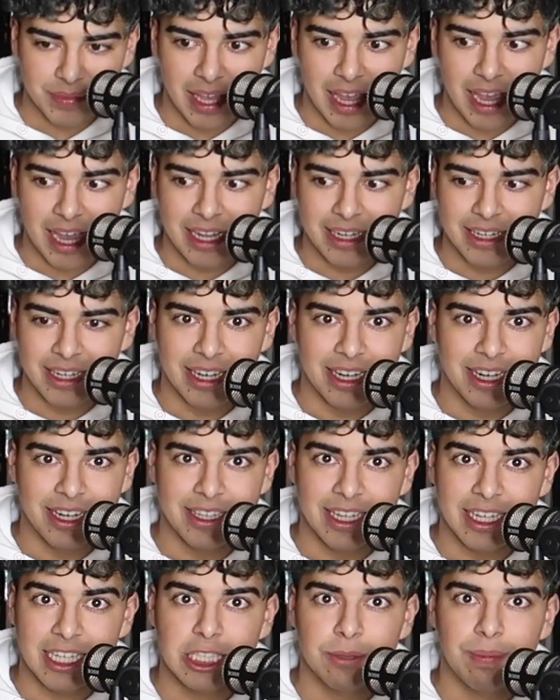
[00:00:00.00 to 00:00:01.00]
And uh,
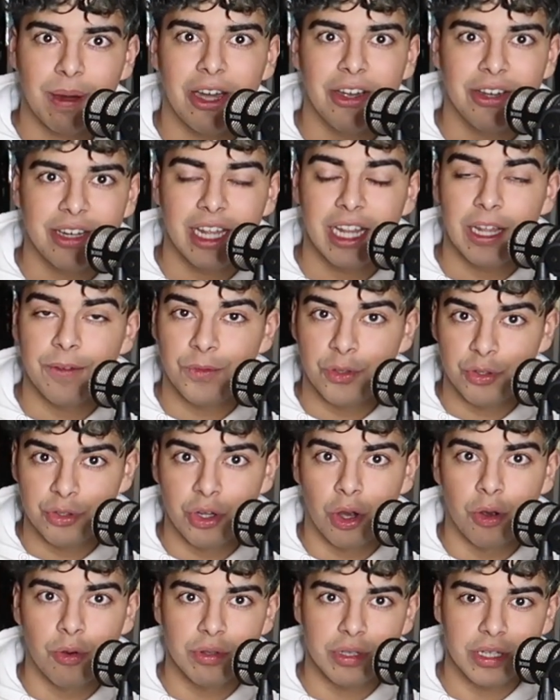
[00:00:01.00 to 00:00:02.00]
the expiry date, if you
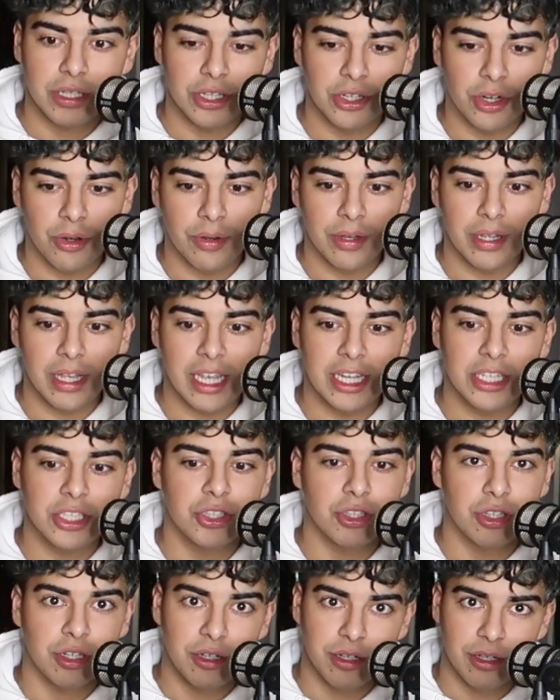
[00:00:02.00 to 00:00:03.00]
don't, you know, hit
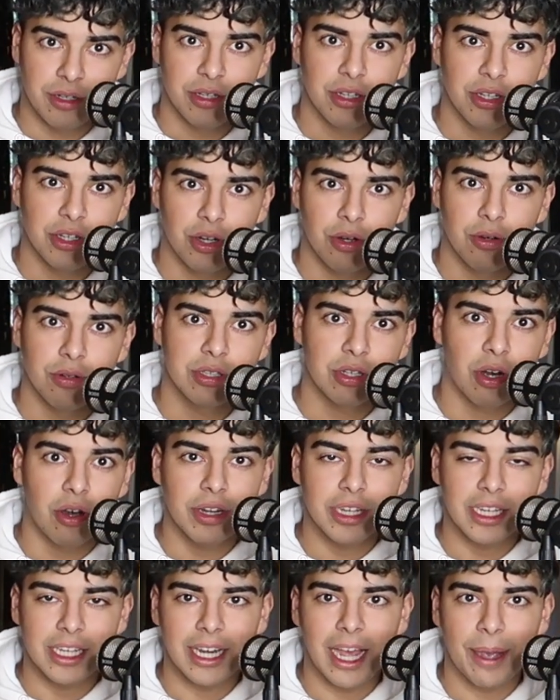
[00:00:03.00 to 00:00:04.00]
your, you know,
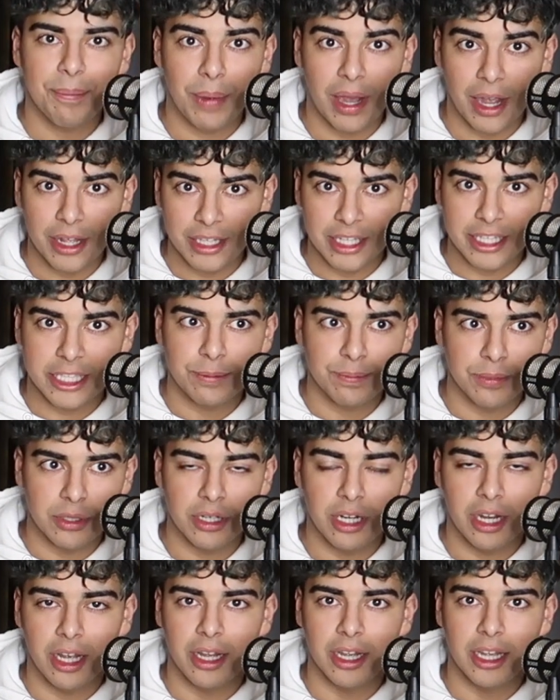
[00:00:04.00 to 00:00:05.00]
target by the expir-
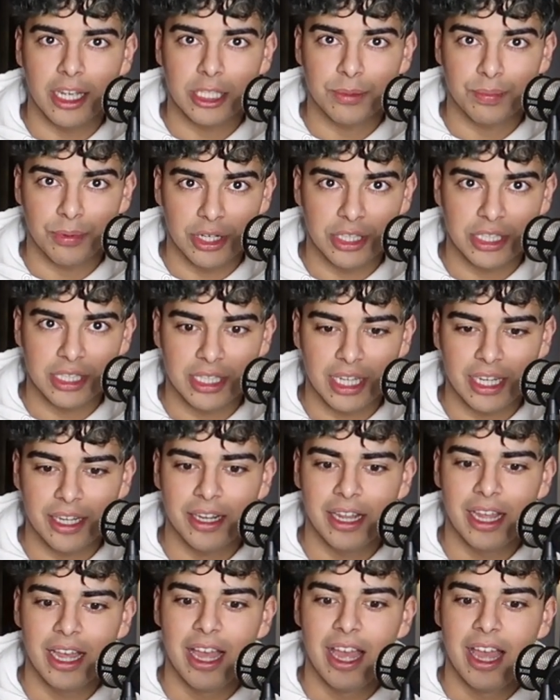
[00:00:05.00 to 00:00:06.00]
uh, expiration
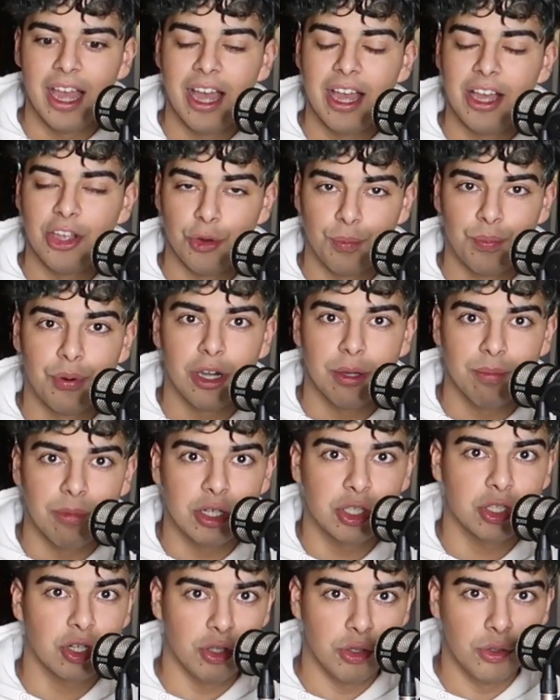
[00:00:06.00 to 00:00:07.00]
date, you're pretty
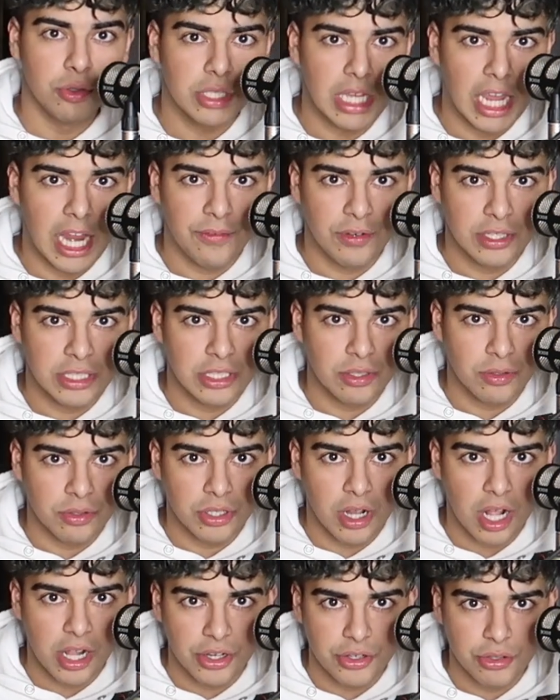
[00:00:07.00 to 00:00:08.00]
much going to lose every single
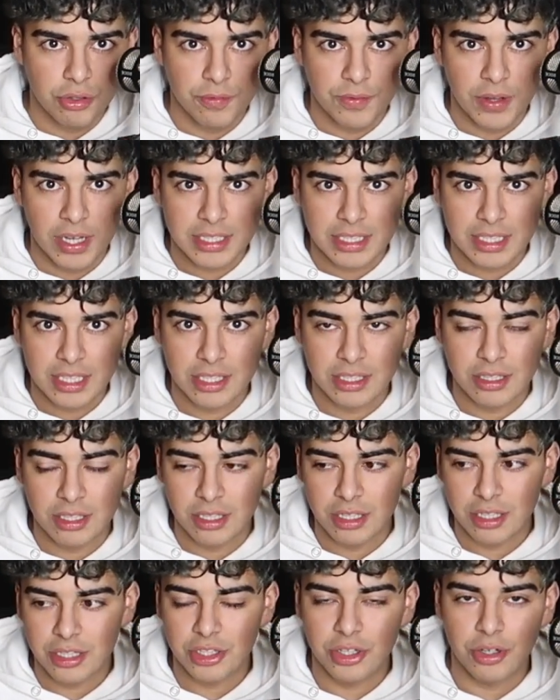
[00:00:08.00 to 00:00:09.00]
dollar you invested
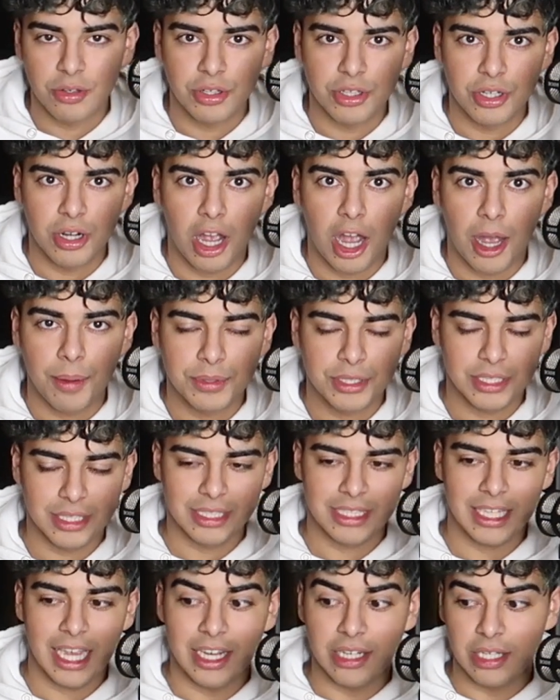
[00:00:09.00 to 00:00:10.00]
into you know your
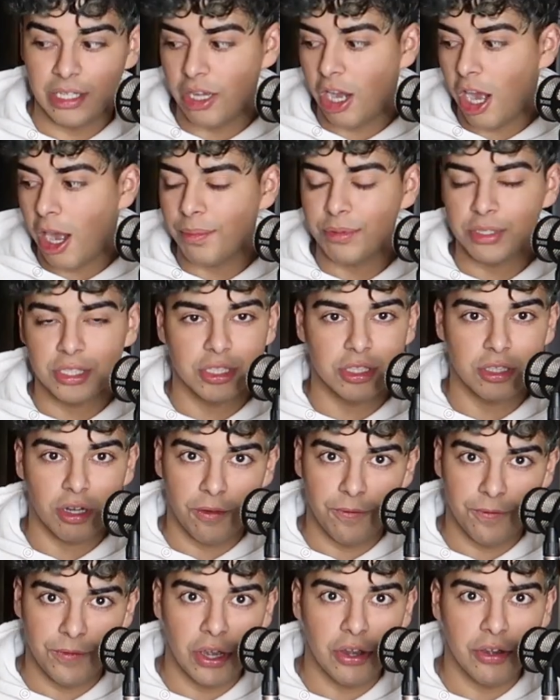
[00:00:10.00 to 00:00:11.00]
options and options are
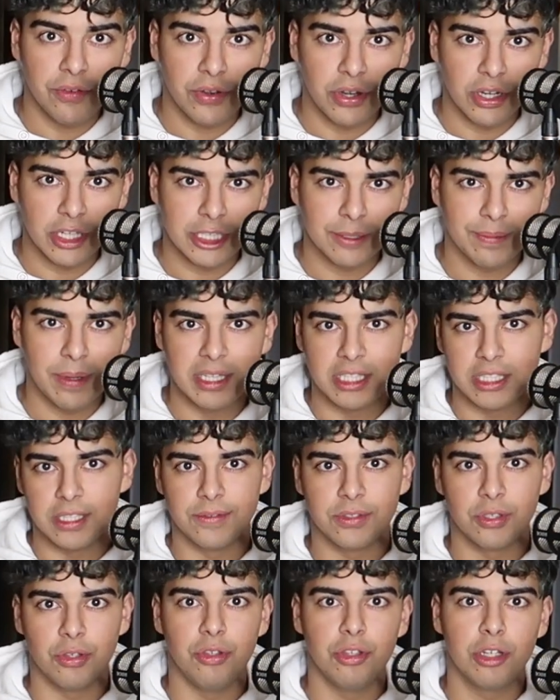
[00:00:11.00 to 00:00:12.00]
very very expensive
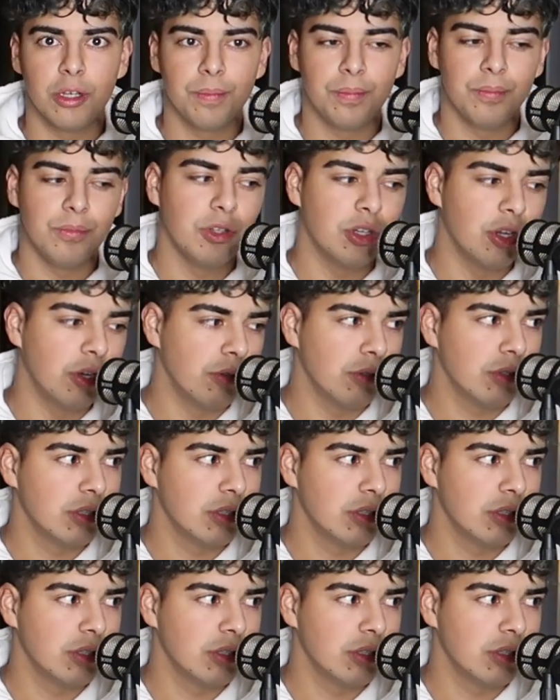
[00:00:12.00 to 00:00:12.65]
so you could you know